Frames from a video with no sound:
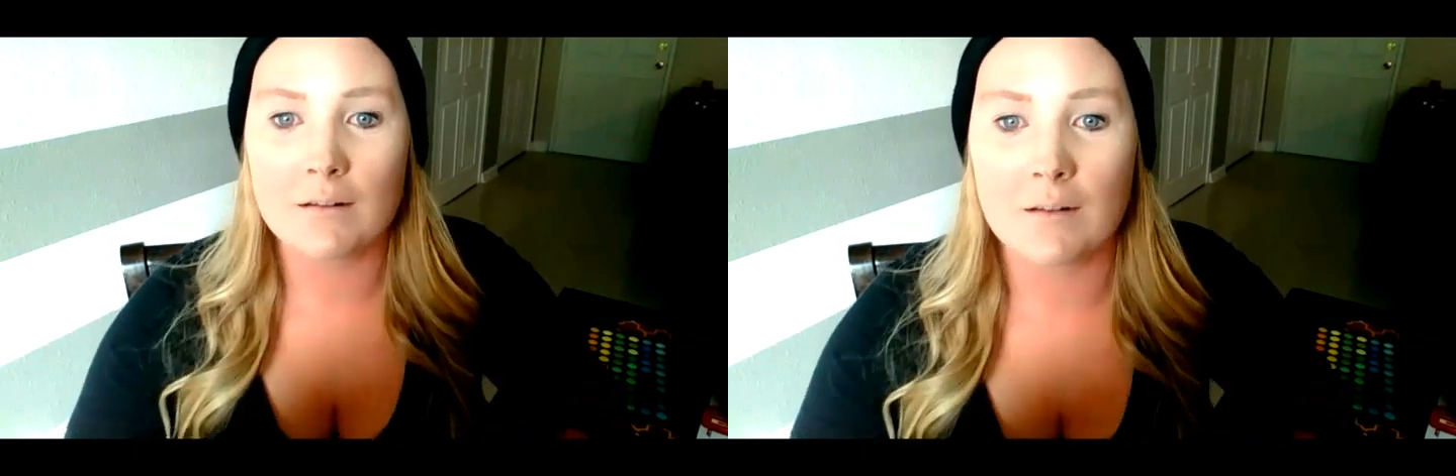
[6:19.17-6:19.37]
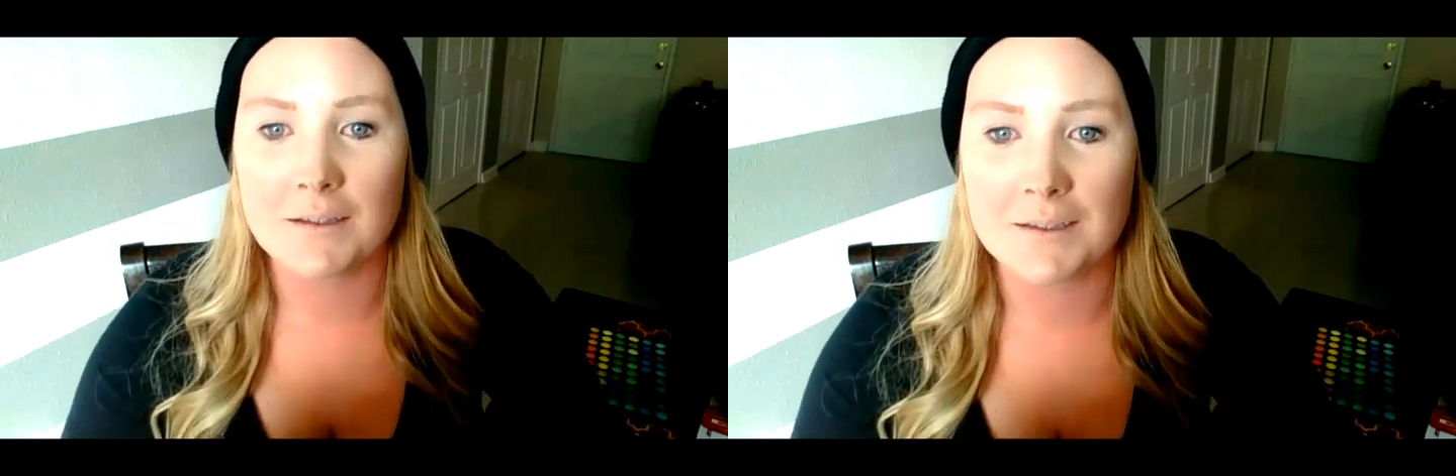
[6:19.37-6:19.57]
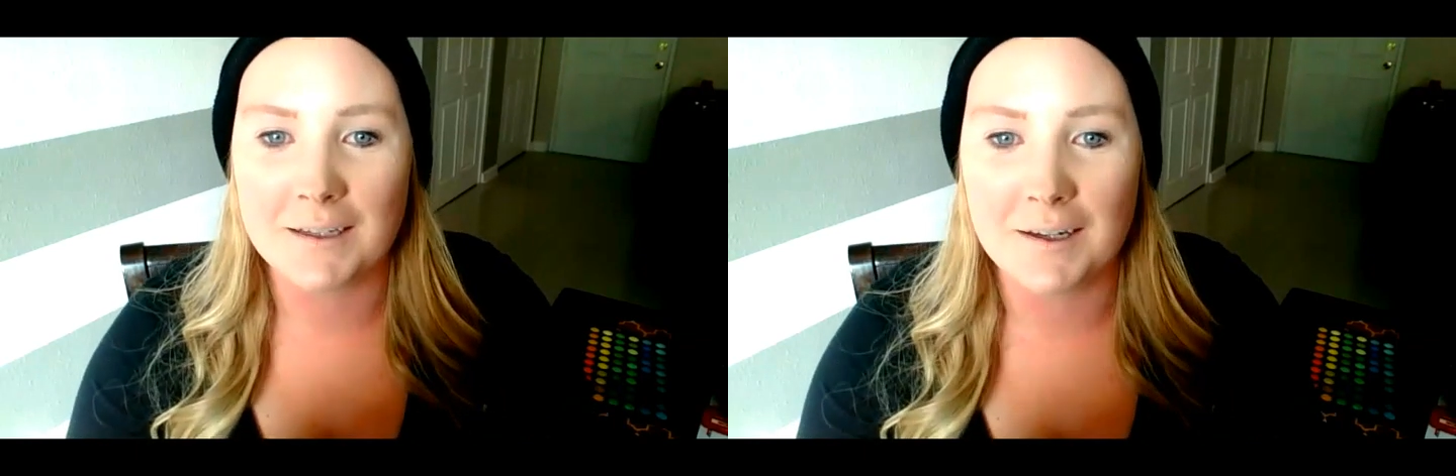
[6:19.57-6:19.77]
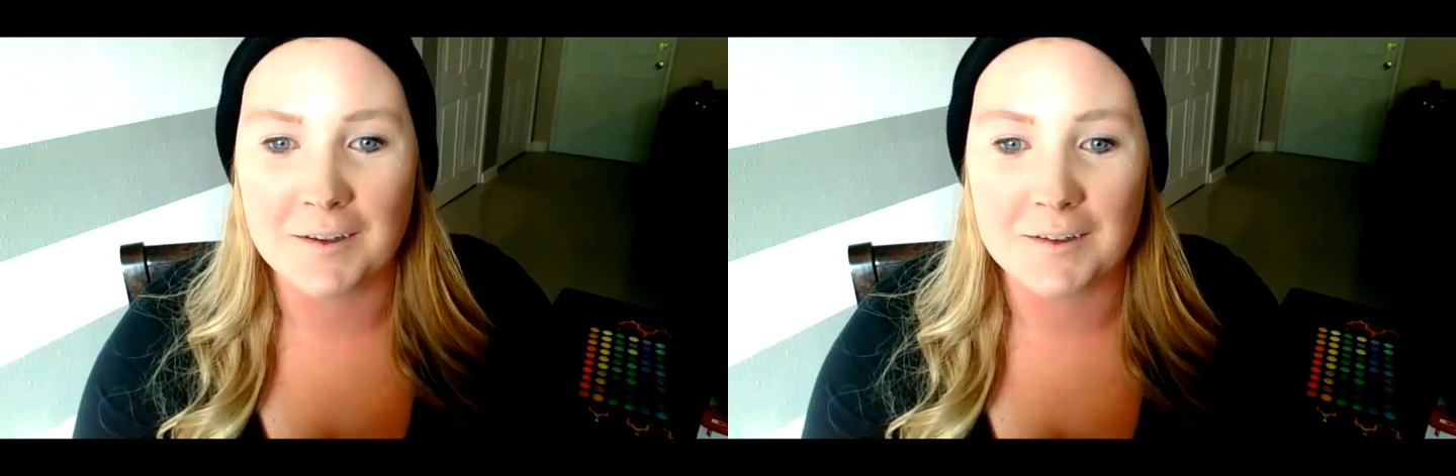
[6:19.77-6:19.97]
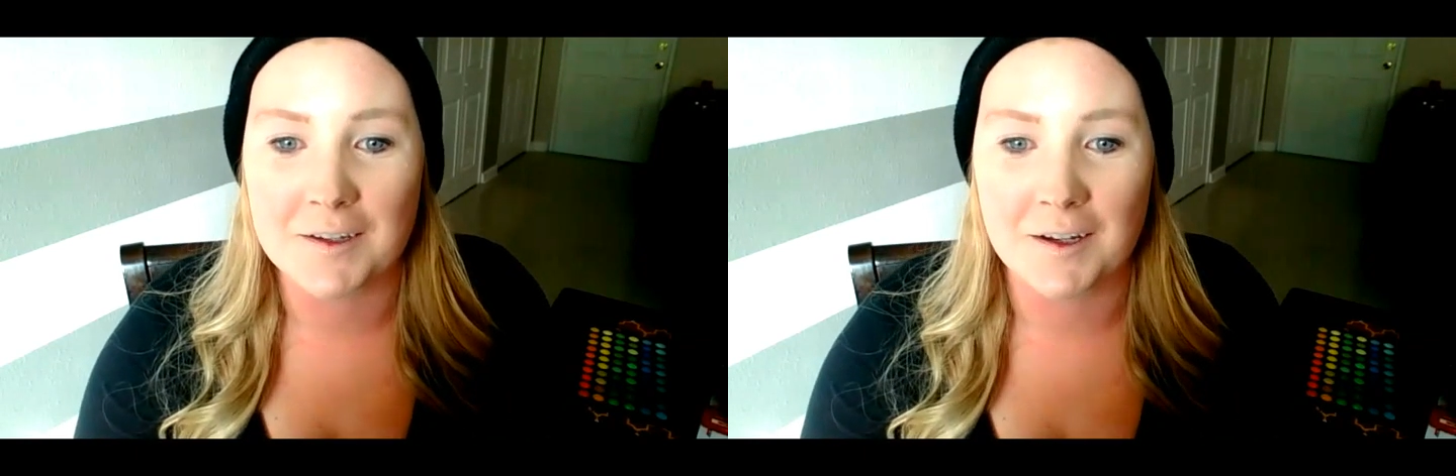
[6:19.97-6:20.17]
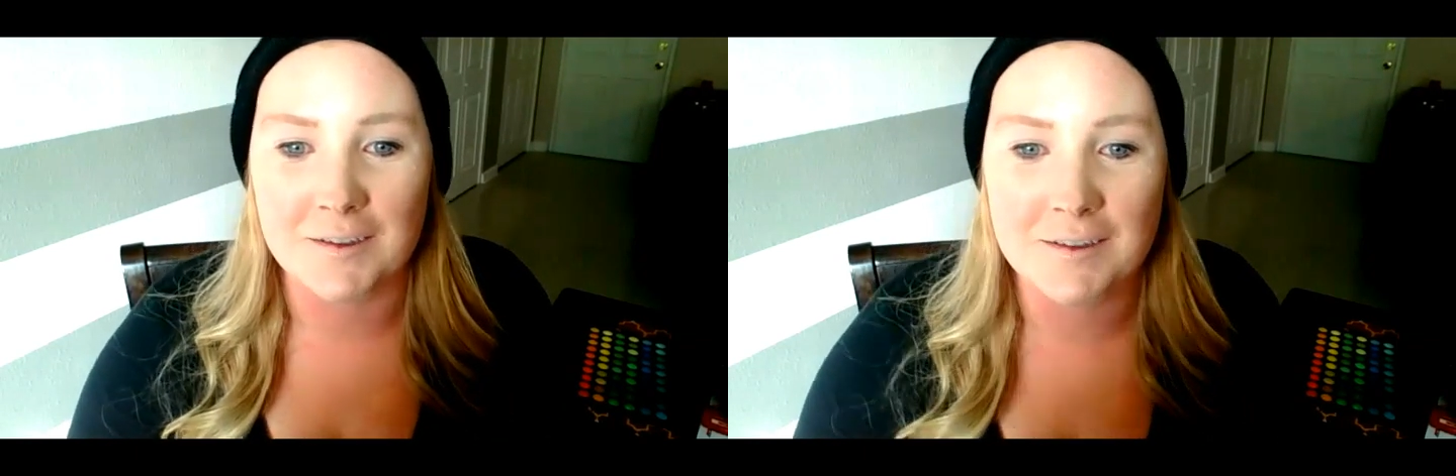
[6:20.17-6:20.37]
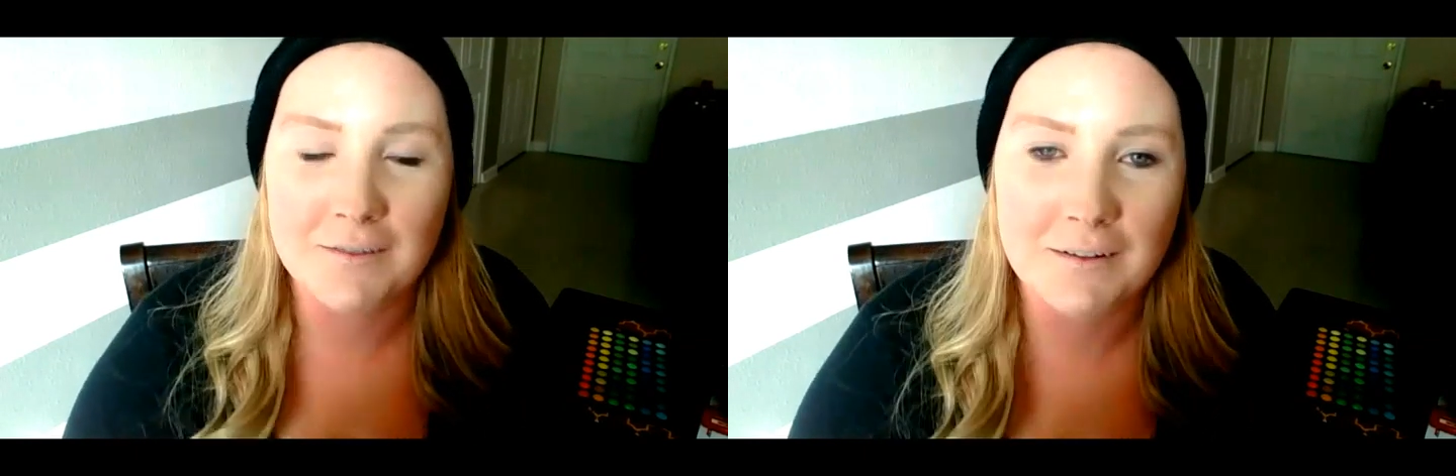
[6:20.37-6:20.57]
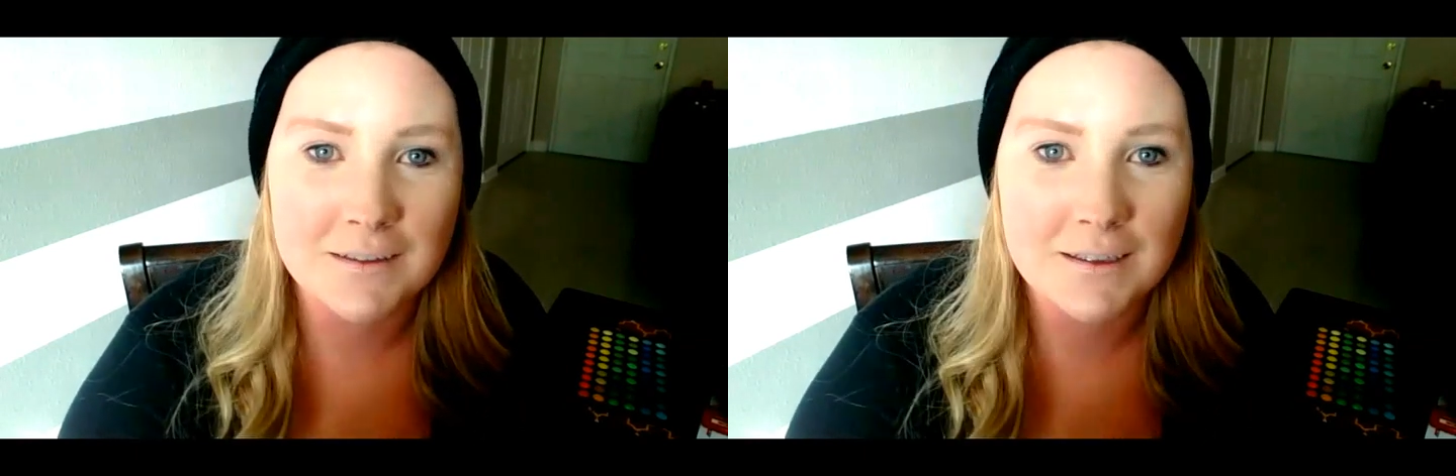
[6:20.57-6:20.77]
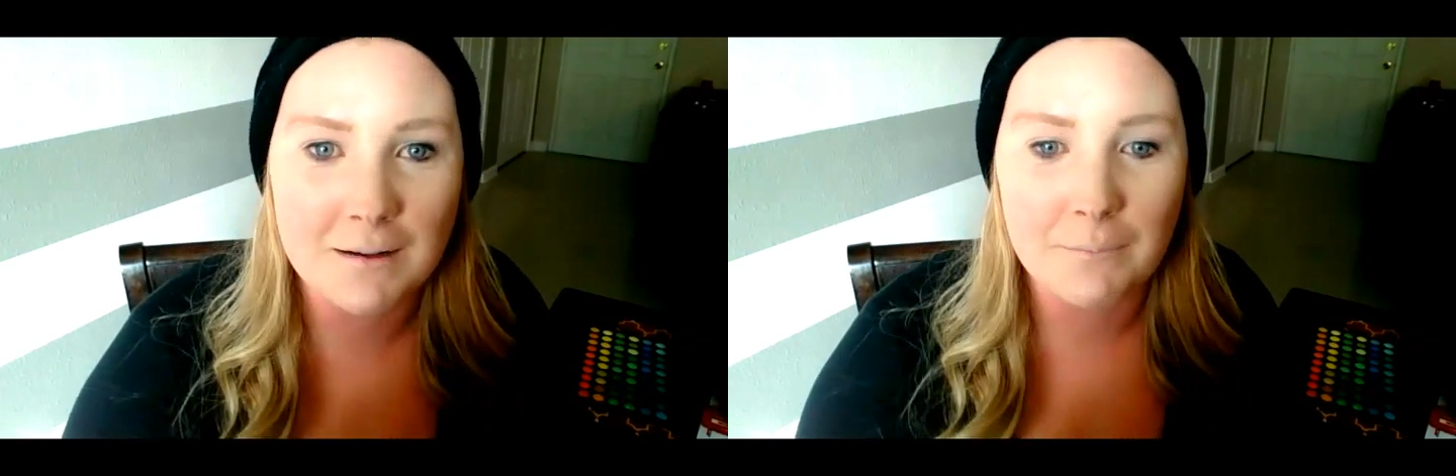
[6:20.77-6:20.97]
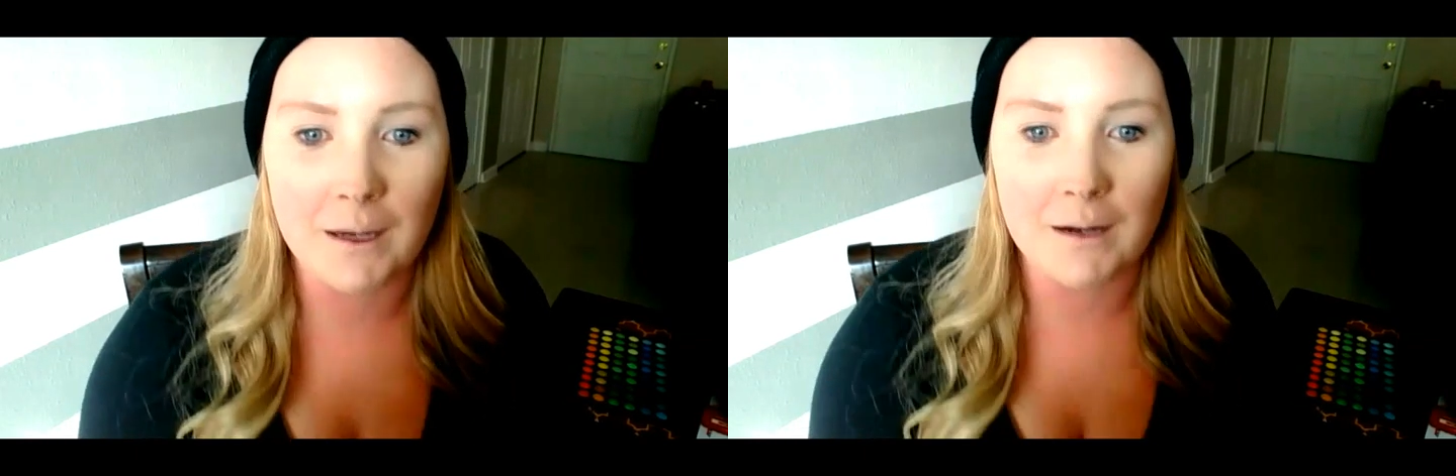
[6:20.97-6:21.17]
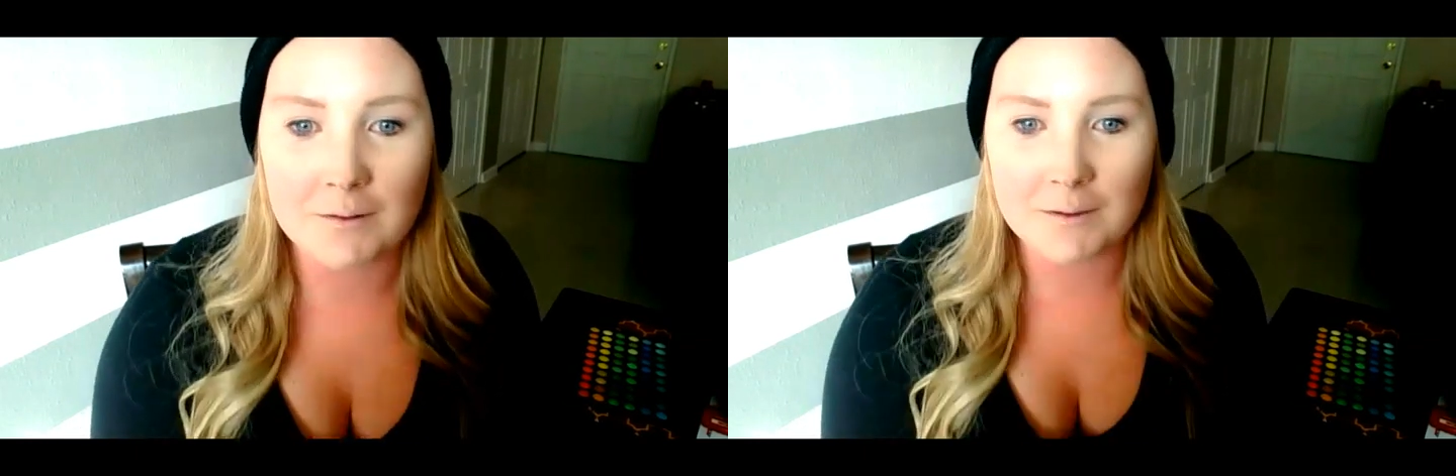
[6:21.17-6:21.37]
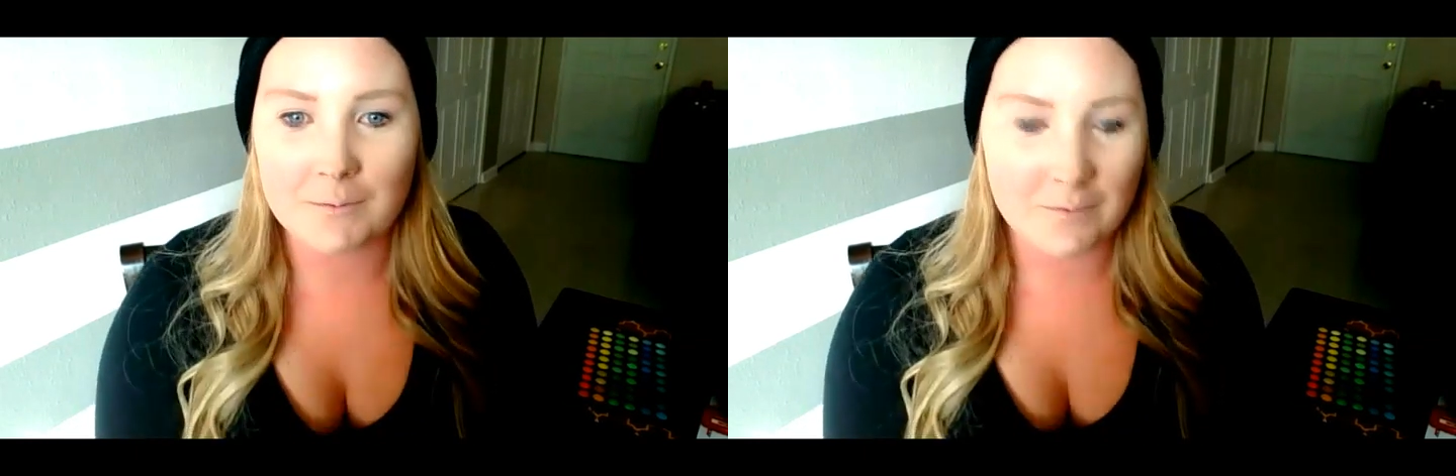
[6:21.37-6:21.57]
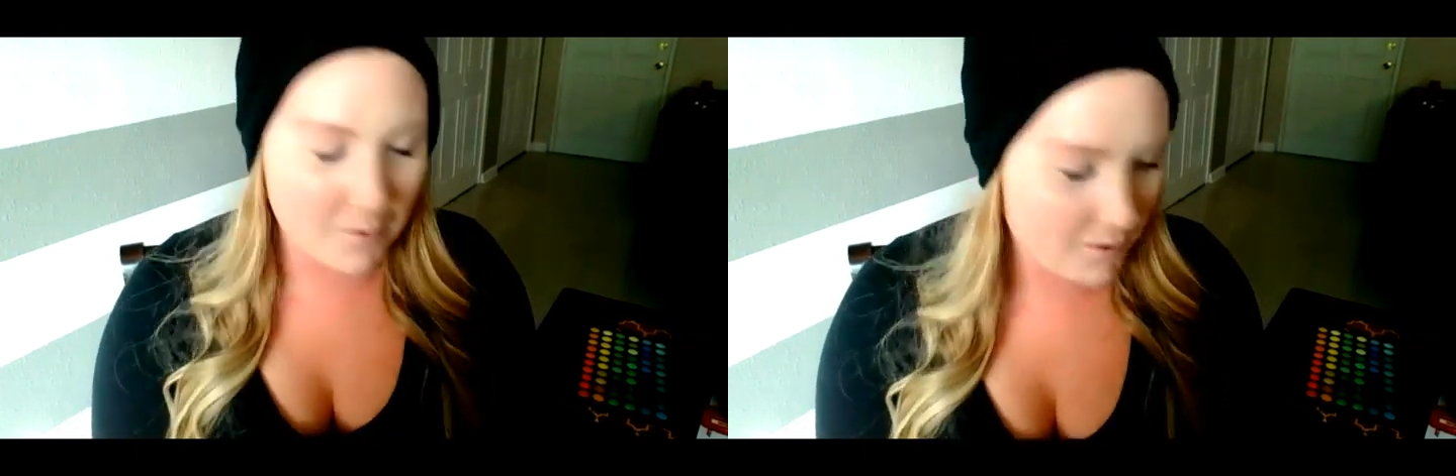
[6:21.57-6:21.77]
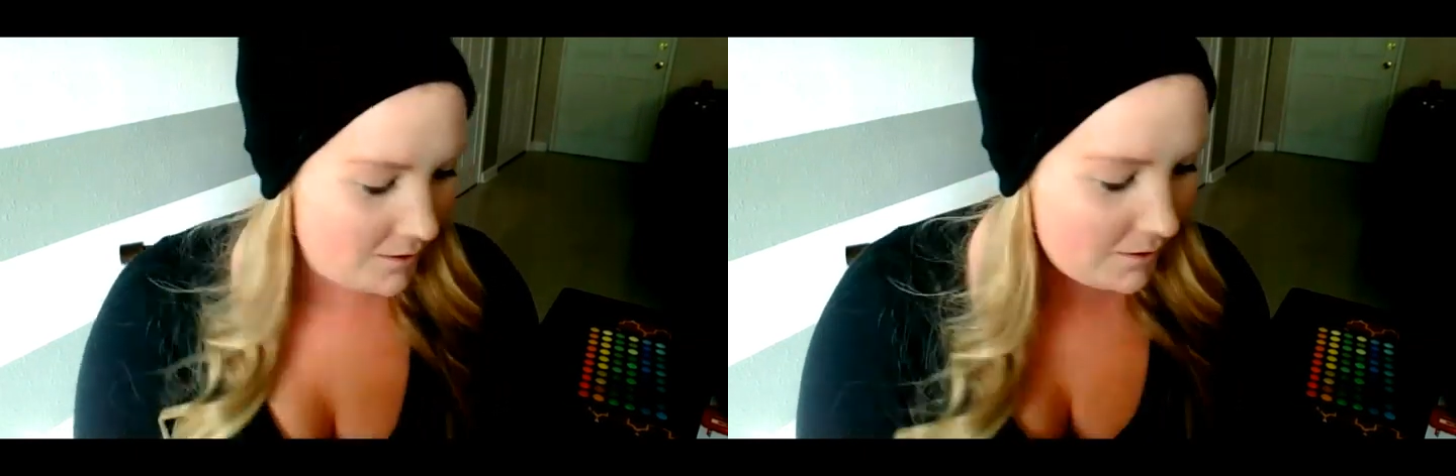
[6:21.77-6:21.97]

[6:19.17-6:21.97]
Let's see how this goes. I've never done it backwards before.